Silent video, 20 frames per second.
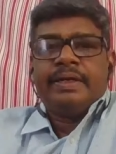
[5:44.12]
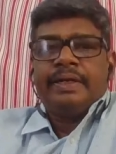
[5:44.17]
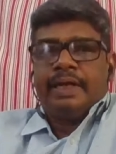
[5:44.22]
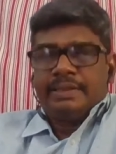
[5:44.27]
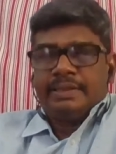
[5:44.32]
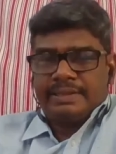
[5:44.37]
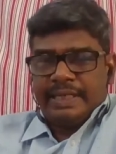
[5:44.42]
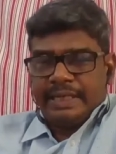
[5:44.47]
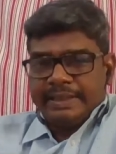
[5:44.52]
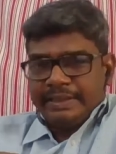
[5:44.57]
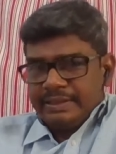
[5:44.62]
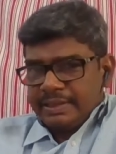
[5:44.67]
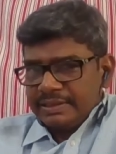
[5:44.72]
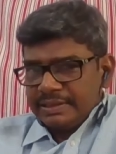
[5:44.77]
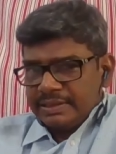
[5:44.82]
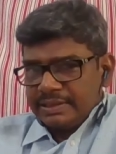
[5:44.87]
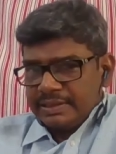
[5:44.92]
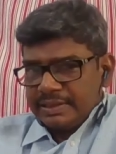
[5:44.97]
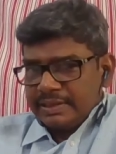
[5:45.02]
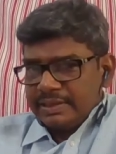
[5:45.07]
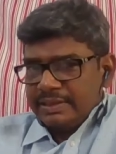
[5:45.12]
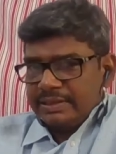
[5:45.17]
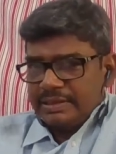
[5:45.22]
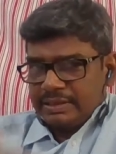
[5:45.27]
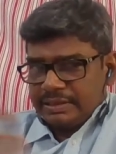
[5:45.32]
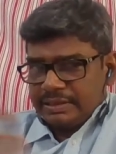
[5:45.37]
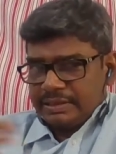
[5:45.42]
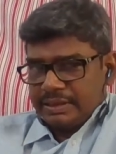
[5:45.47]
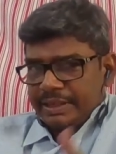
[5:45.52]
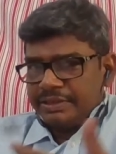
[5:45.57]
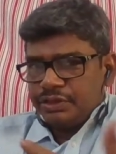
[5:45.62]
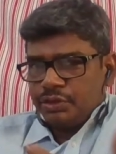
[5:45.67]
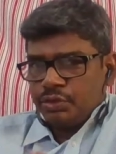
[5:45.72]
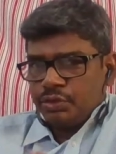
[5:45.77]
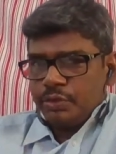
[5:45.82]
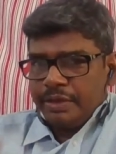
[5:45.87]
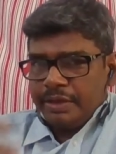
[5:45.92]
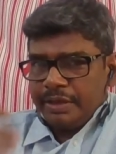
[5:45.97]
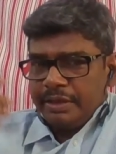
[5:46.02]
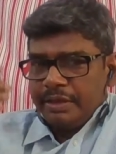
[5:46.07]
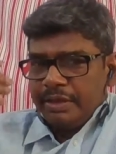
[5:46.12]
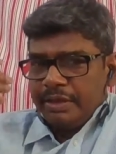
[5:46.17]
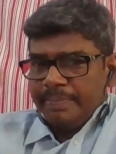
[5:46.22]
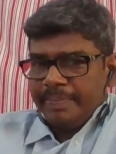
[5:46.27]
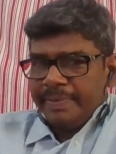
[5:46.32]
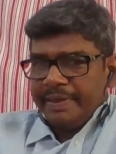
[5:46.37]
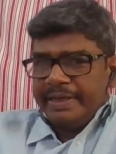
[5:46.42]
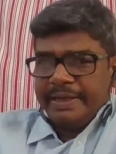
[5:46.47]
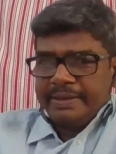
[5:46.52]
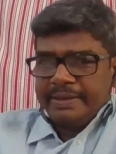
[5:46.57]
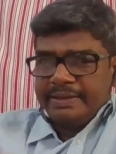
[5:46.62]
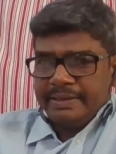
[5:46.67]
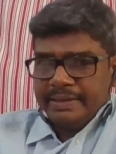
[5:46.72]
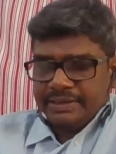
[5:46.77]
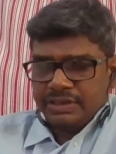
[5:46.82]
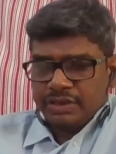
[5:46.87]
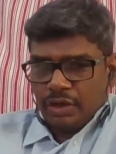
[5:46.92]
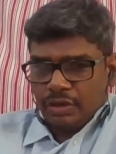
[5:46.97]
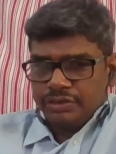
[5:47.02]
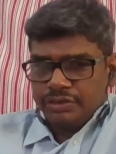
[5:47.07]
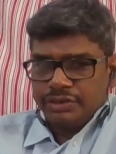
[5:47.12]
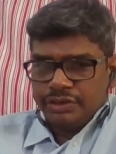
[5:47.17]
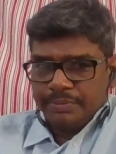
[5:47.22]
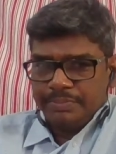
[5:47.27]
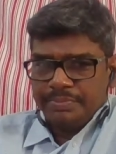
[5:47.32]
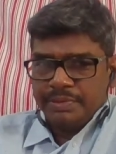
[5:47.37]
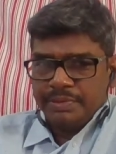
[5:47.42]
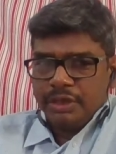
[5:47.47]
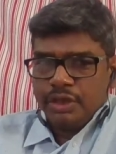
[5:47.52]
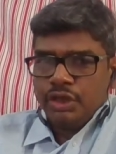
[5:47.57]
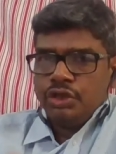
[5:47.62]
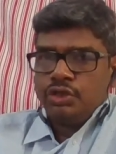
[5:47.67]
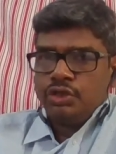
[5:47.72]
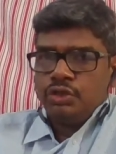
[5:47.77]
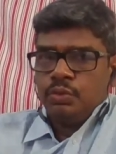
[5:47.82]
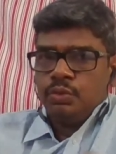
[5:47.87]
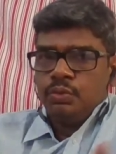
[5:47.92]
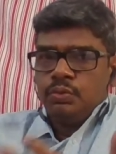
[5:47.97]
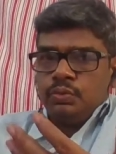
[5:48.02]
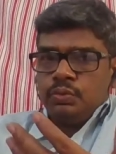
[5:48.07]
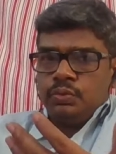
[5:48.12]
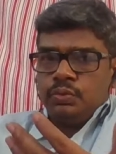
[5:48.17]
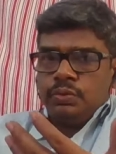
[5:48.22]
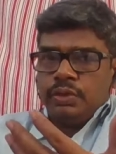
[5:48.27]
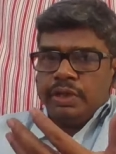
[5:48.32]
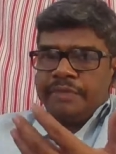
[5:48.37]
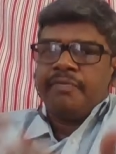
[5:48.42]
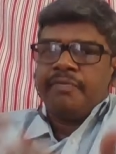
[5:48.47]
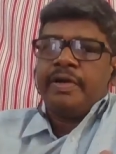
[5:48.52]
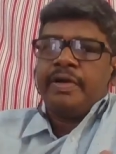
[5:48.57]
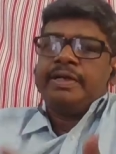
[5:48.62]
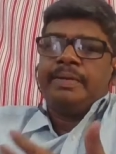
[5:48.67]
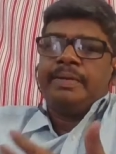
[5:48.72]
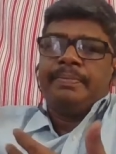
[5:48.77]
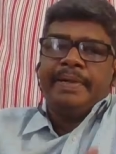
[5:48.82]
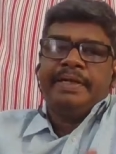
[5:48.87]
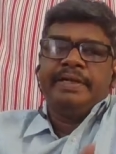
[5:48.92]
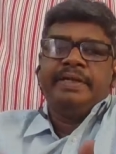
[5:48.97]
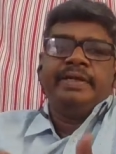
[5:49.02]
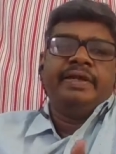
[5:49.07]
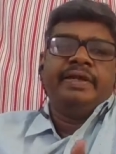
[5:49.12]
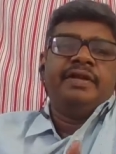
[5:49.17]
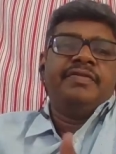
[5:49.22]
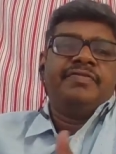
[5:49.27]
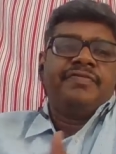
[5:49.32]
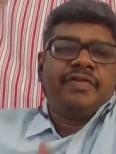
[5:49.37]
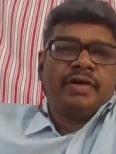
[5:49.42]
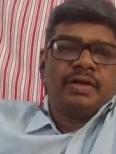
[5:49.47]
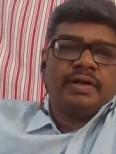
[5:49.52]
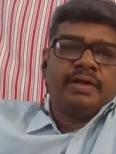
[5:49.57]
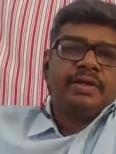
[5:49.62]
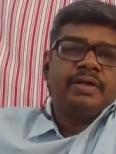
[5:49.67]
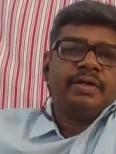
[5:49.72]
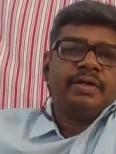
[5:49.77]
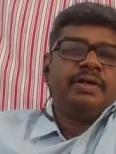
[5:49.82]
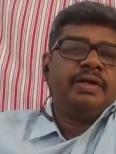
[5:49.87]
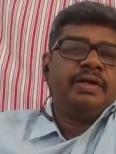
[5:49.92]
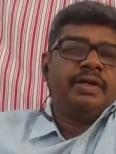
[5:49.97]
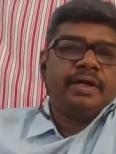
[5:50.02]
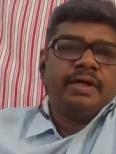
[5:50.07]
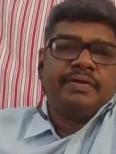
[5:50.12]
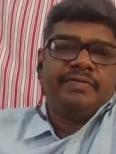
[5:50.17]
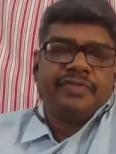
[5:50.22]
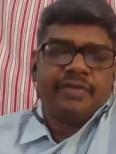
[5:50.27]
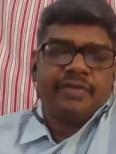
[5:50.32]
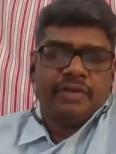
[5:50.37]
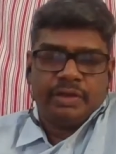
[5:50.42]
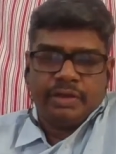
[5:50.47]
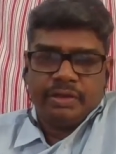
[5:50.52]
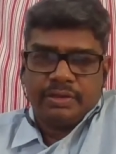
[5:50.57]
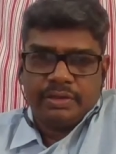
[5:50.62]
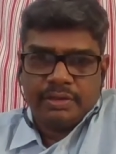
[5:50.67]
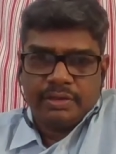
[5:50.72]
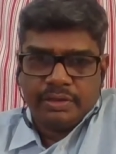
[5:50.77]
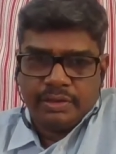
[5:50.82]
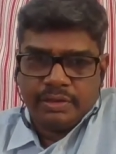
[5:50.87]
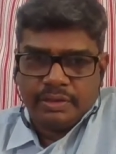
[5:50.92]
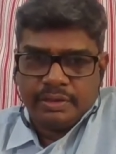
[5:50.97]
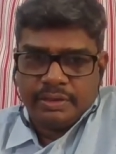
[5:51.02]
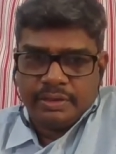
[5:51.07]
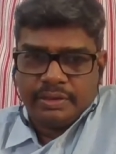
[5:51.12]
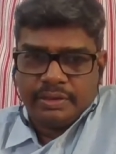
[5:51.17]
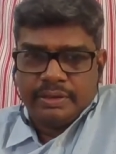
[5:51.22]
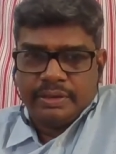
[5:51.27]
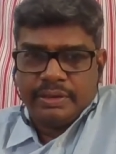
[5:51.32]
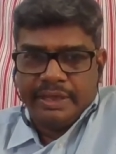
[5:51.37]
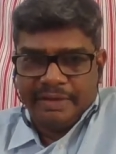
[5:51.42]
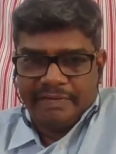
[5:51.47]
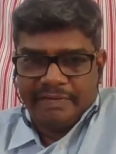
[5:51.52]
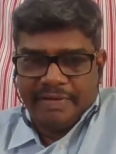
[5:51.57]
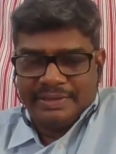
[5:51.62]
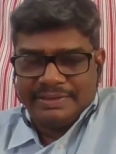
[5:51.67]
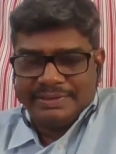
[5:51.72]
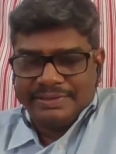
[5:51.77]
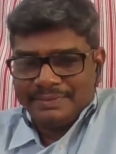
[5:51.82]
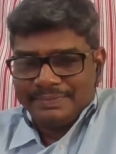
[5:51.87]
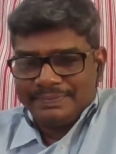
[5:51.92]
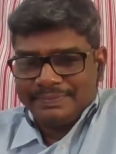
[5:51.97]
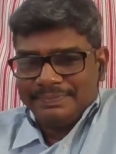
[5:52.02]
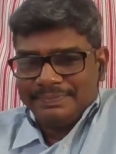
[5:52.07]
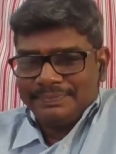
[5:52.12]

A scientist tries to imitate this concept to invent a material for, uh, for a device.